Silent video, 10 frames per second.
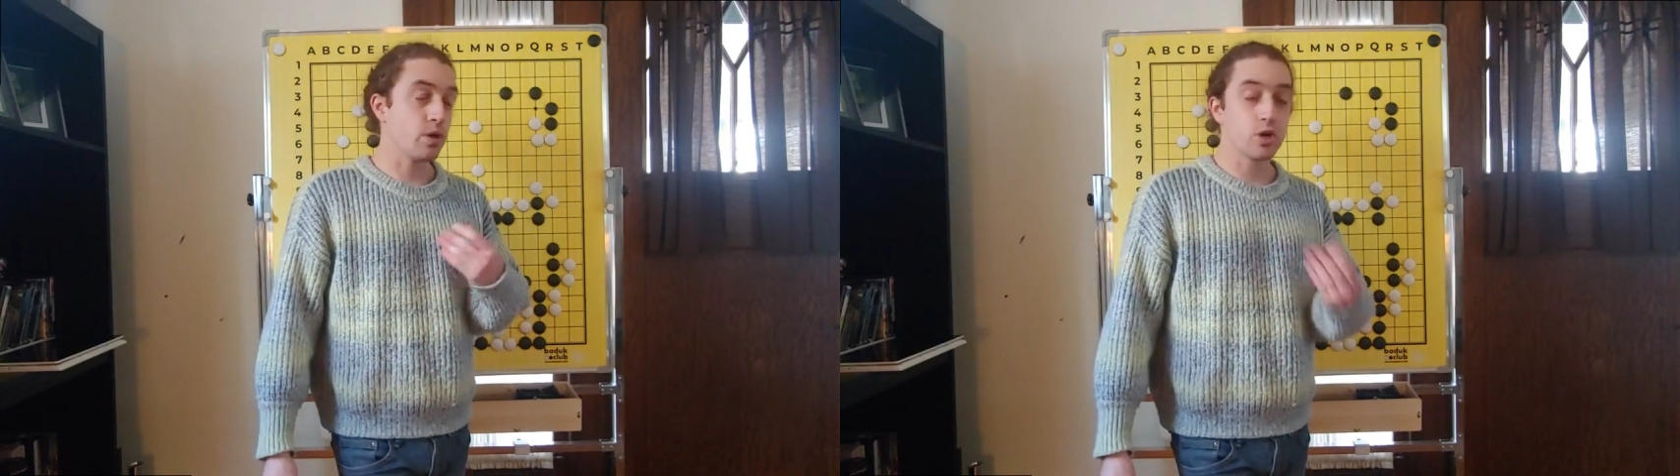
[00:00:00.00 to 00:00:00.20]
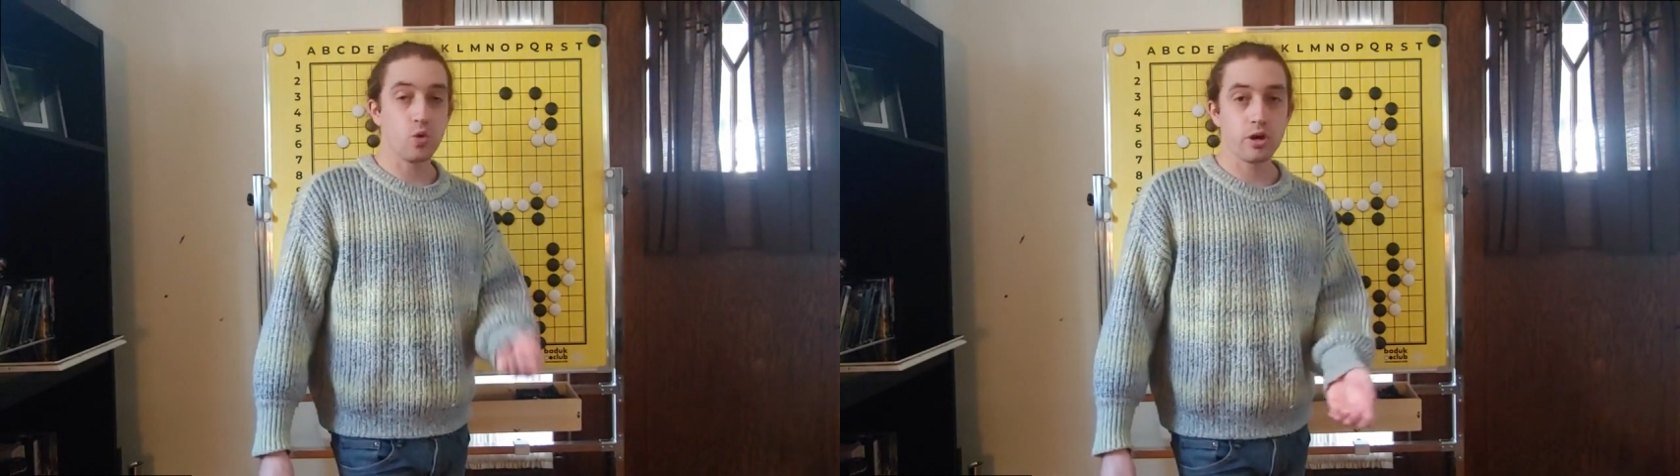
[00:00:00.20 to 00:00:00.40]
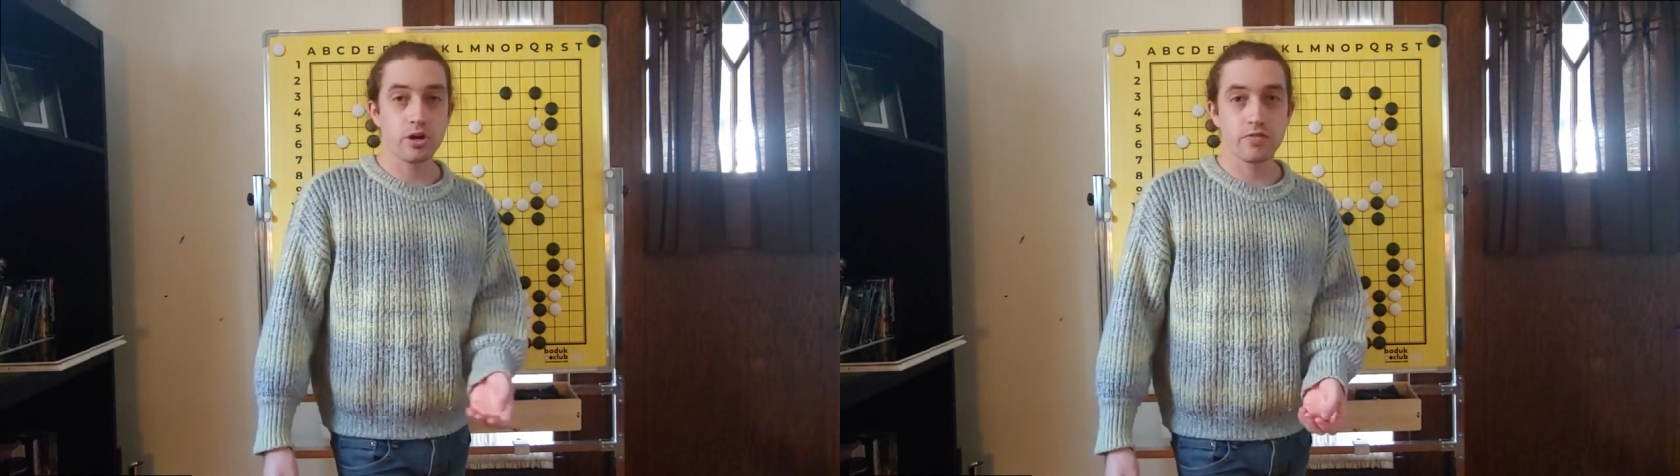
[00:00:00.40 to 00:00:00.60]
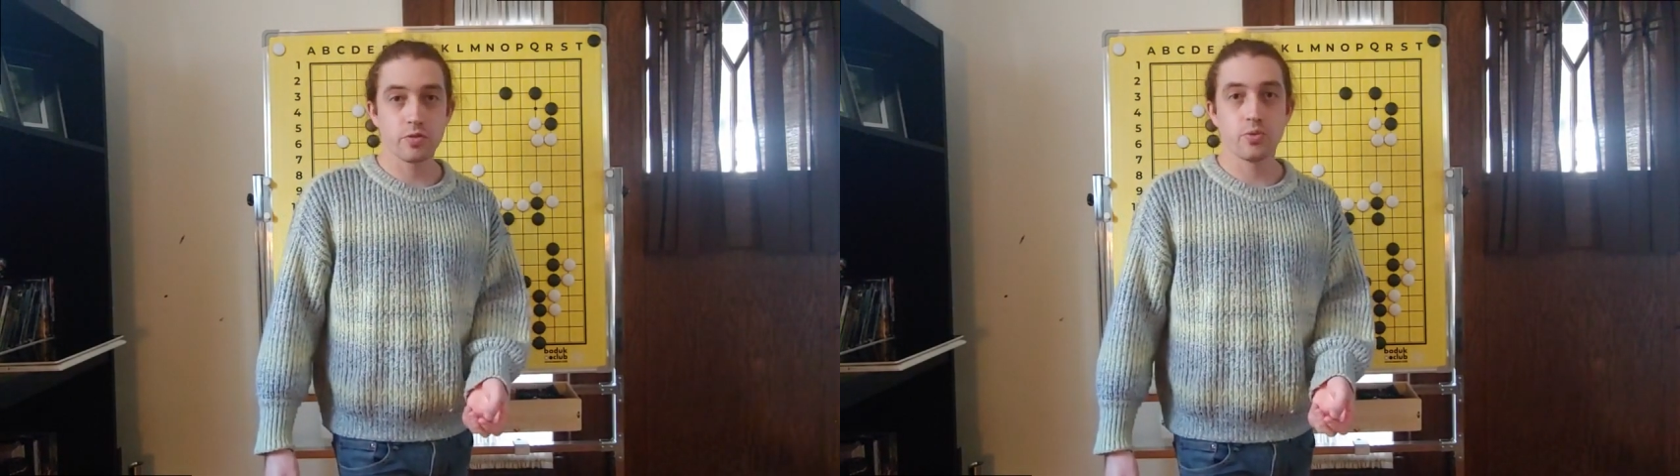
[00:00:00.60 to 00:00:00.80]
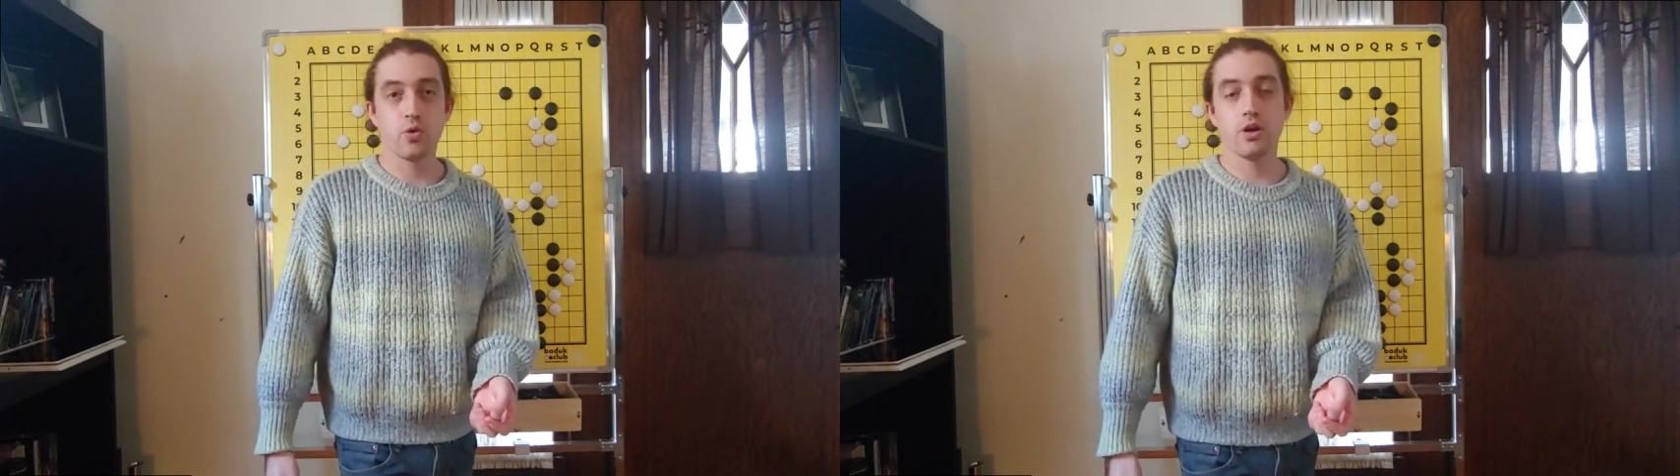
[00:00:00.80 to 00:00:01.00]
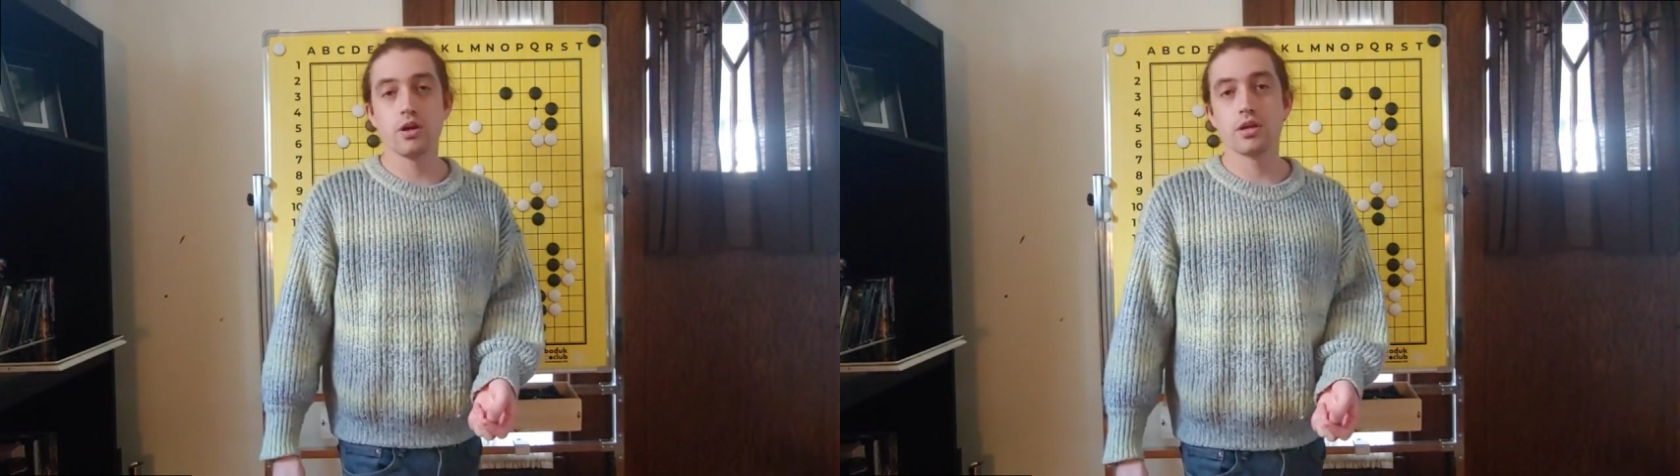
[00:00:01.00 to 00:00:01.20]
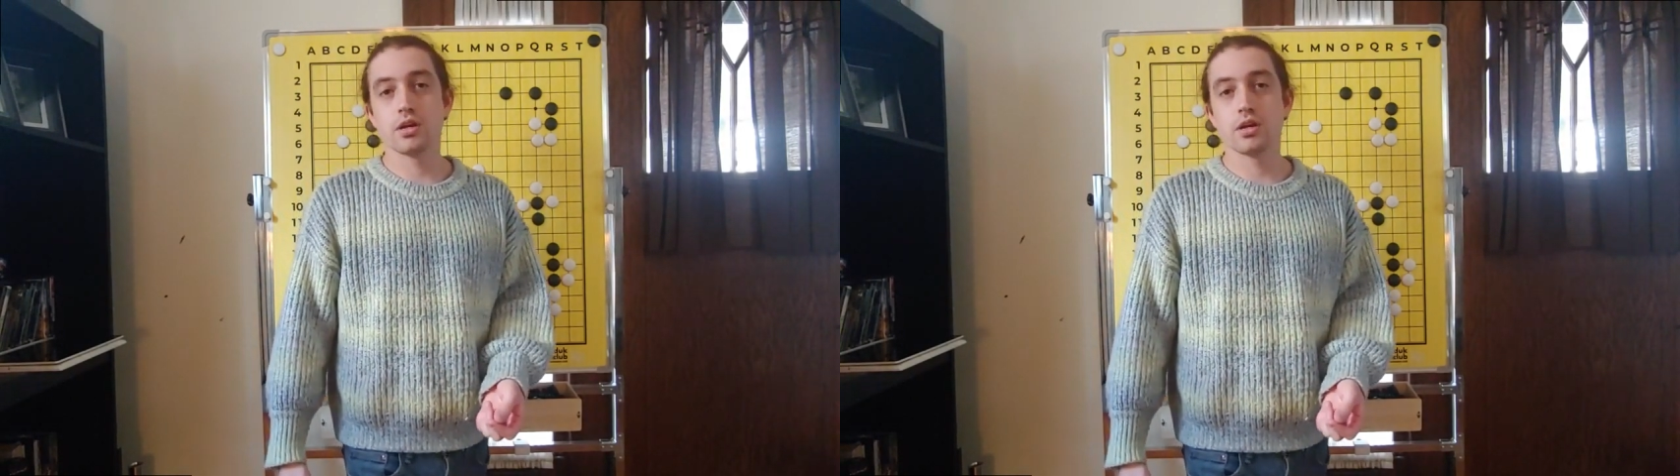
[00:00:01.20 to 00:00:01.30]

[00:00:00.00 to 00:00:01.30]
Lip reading: corner of the board